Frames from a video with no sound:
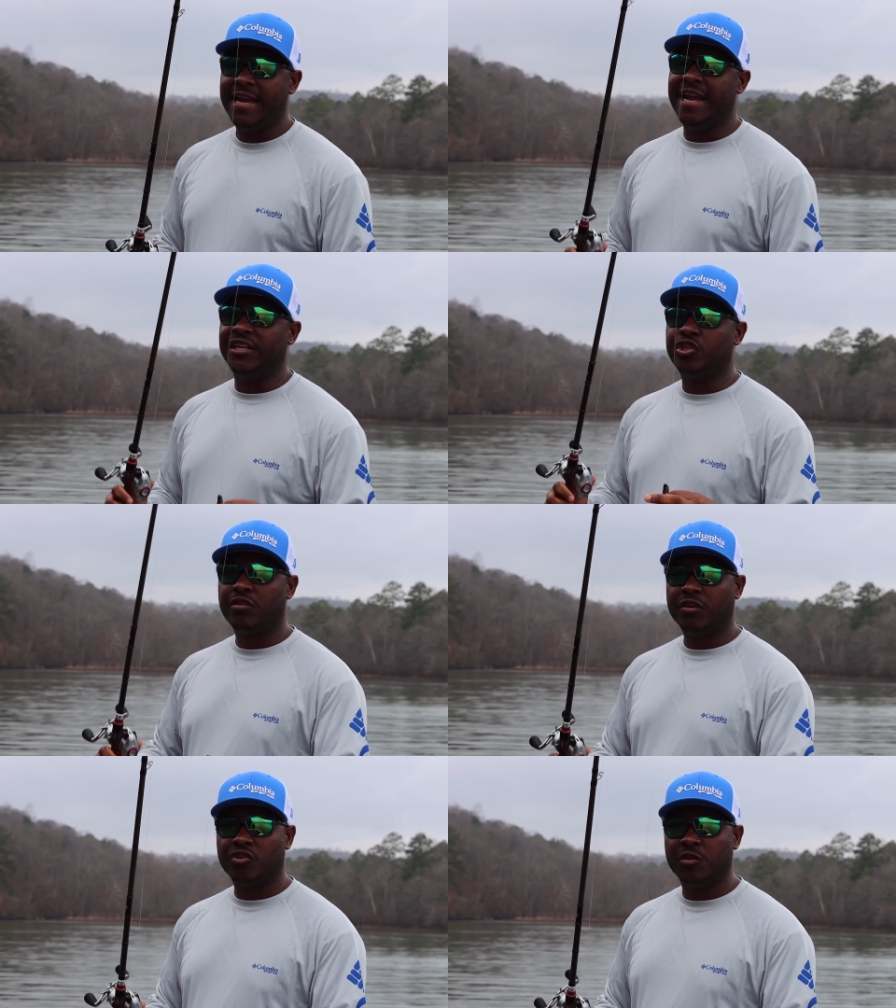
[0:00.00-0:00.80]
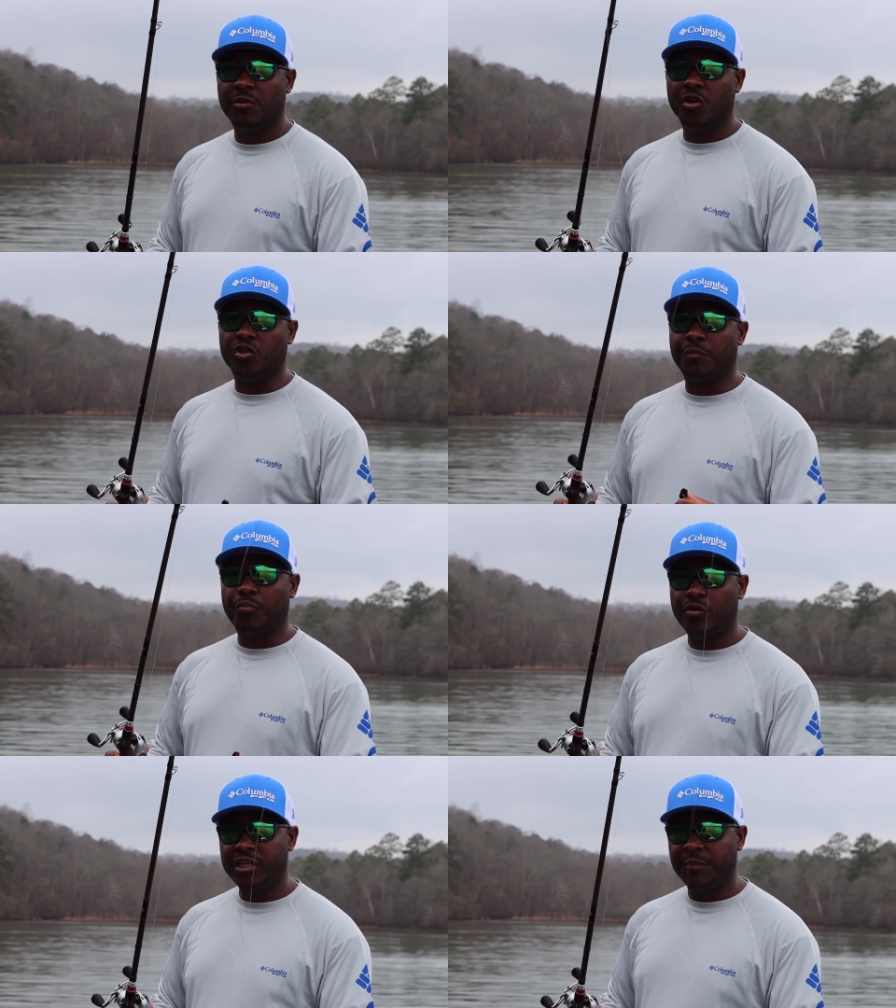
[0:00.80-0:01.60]
and trigger some of those
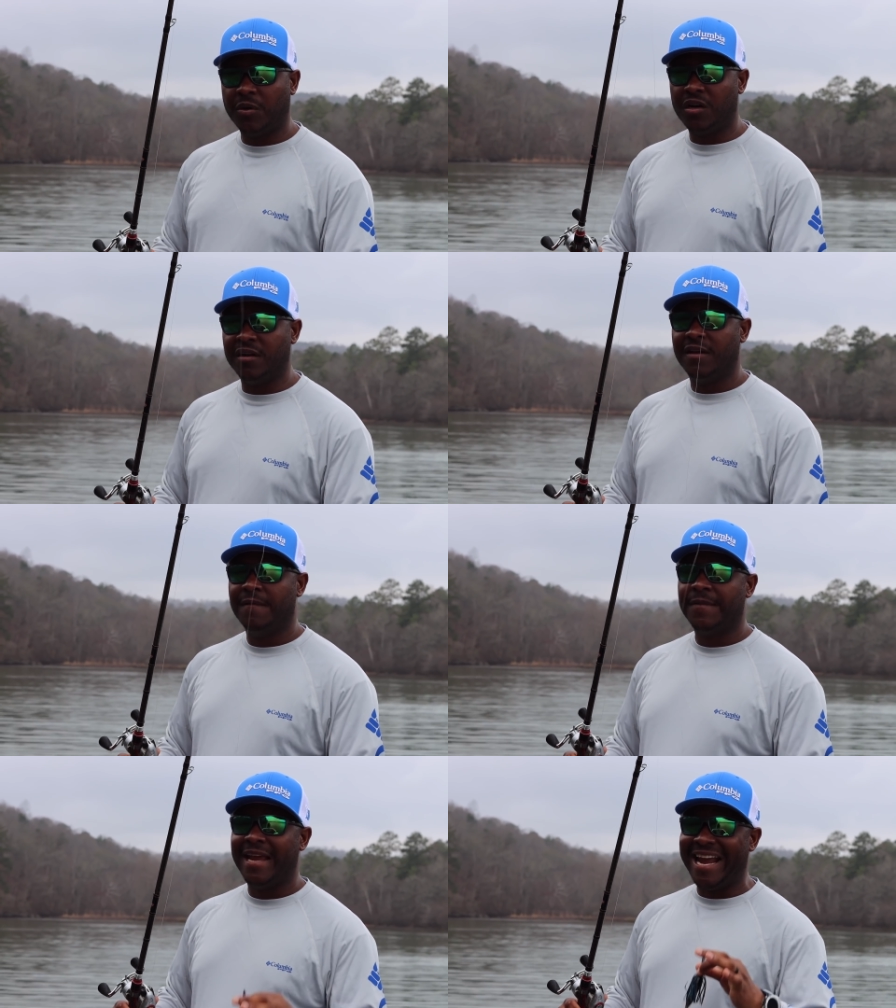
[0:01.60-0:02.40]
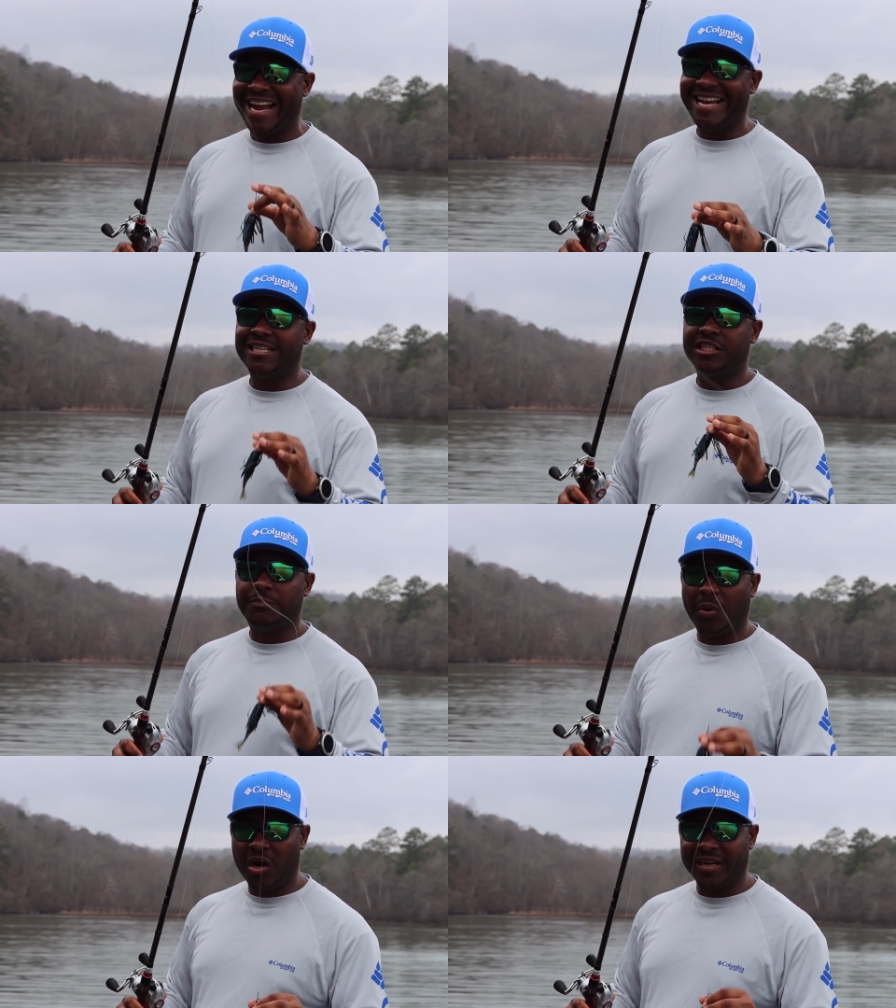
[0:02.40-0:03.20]
pre-spawn and
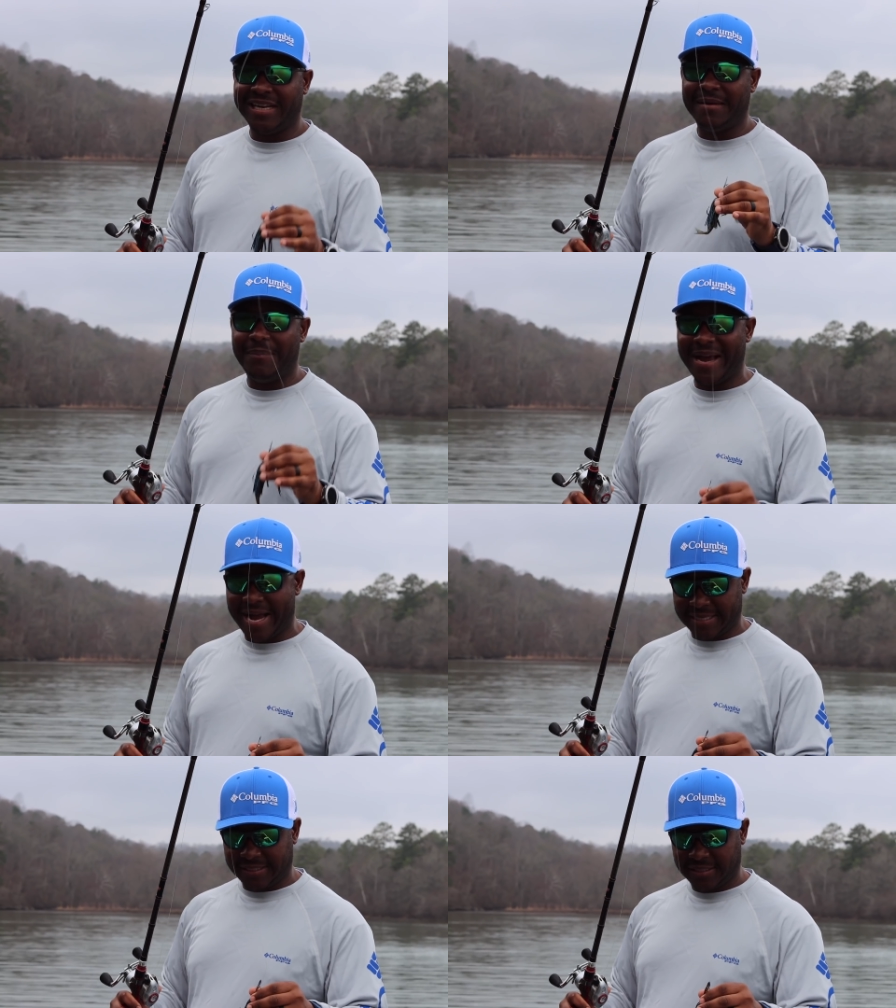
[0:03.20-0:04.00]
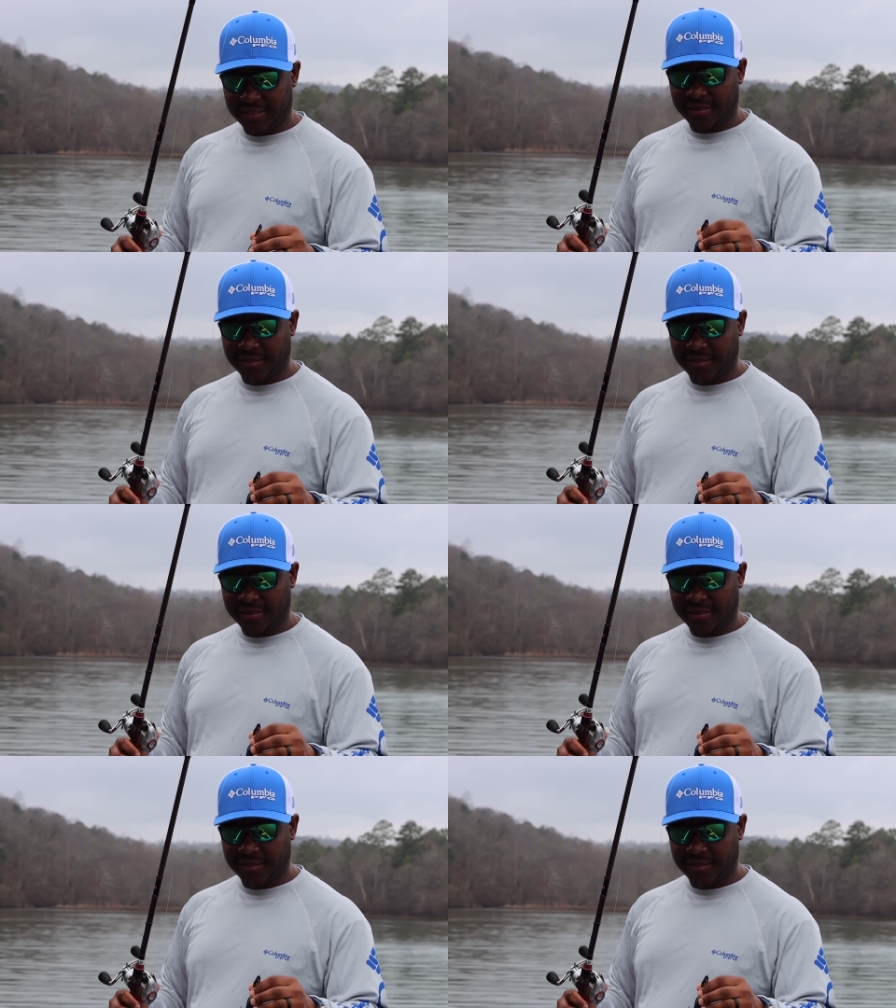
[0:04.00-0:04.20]
spawning bass